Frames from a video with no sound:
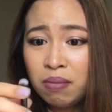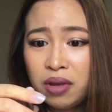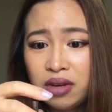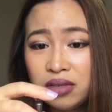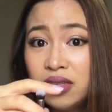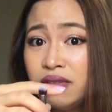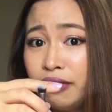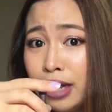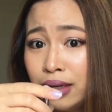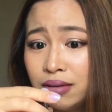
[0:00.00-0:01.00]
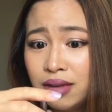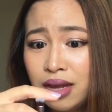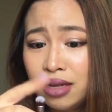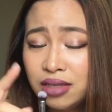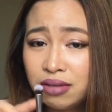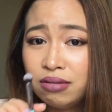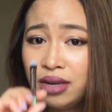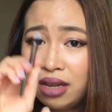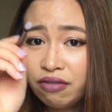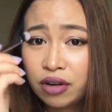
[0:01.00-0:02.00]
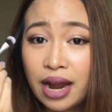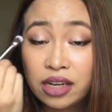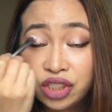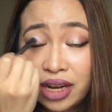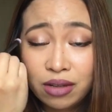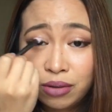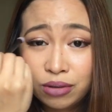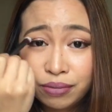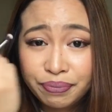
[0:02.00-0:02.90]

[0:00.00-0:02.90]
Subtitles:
because it's flat and it's really for eyeshadow.